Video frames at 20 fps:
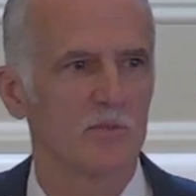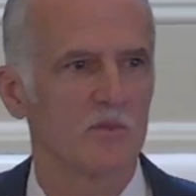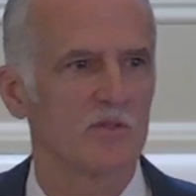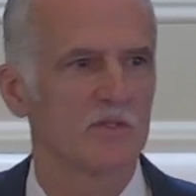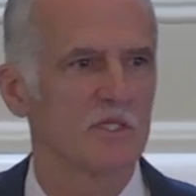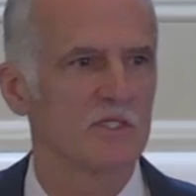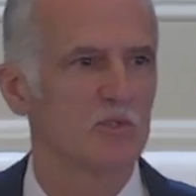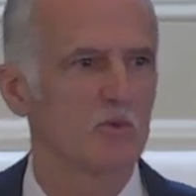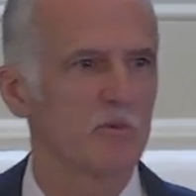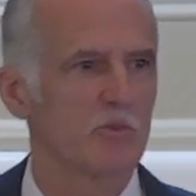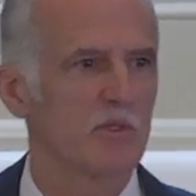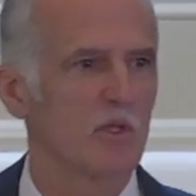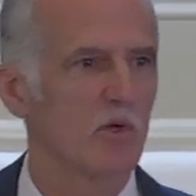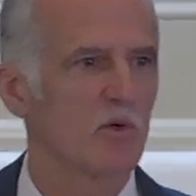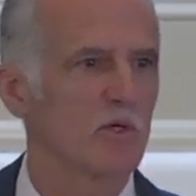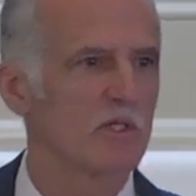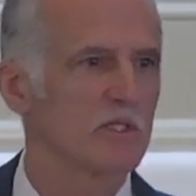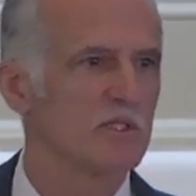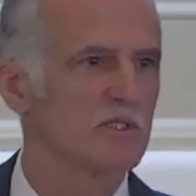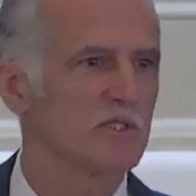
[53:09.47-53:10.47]
Some of the things we've
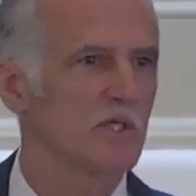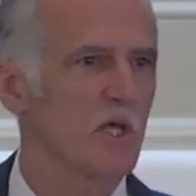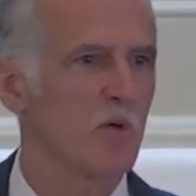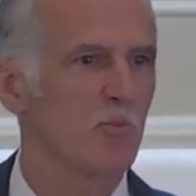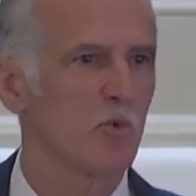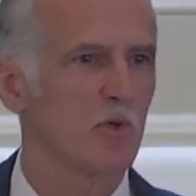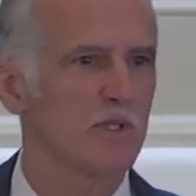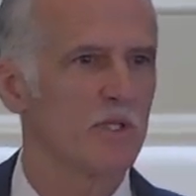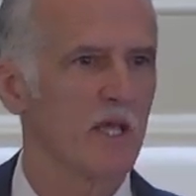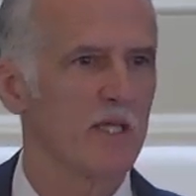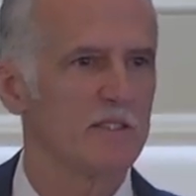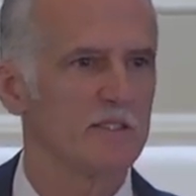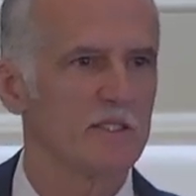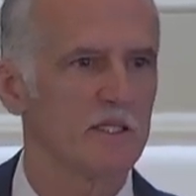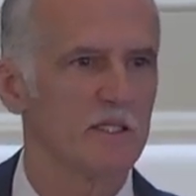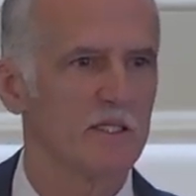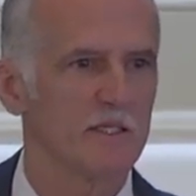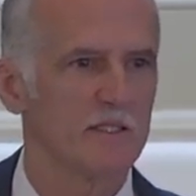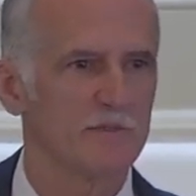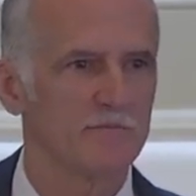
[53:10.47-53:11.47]
been learning in Psalm
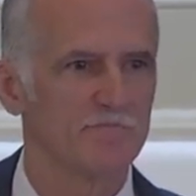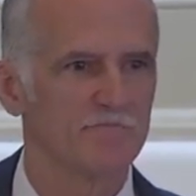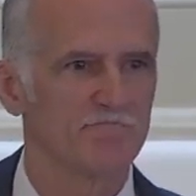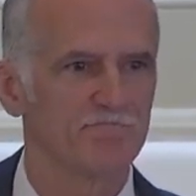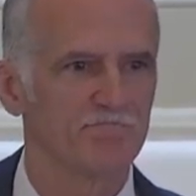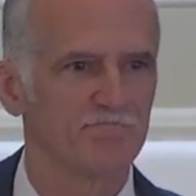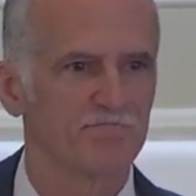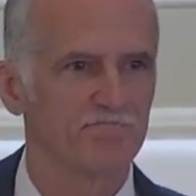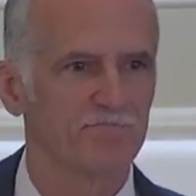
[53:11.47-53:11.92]
119.